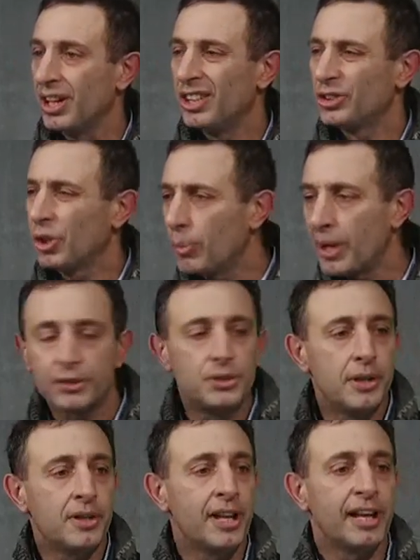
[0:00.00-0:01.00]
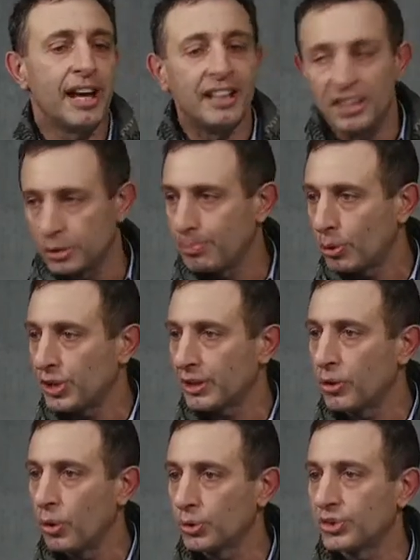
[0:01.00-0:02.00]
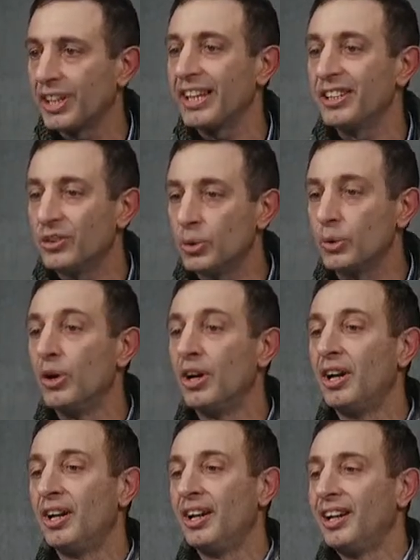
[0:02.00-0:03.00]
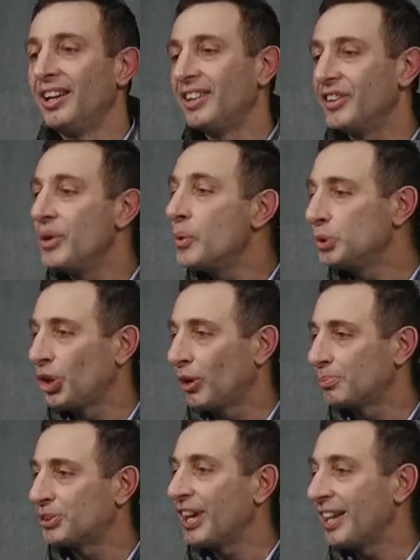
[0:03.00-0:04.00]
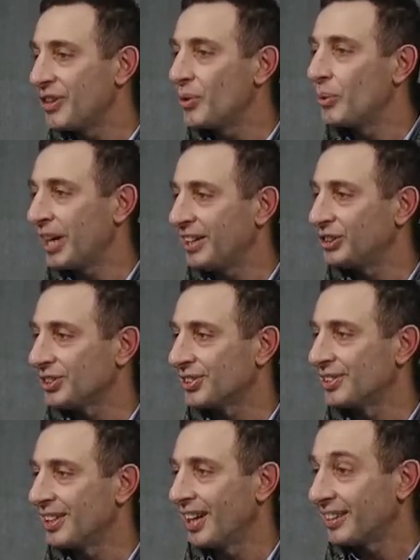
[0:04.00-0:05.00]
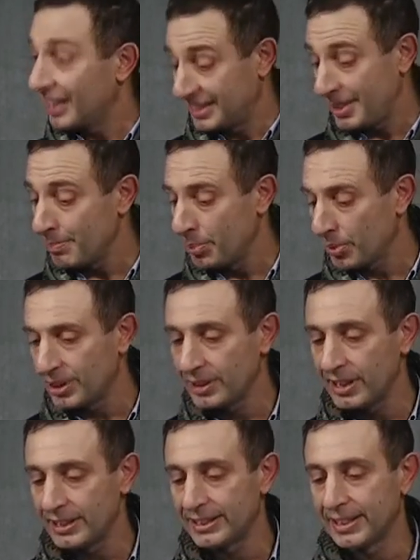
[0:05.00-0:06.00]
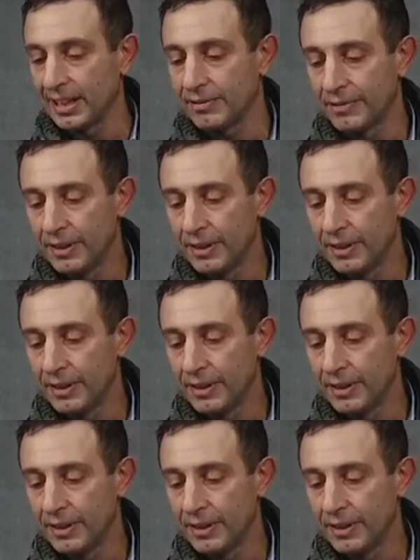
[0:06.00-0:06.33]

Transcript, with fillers: So we are turning a disposal cost into new jobs and new wages. And that's important in itself.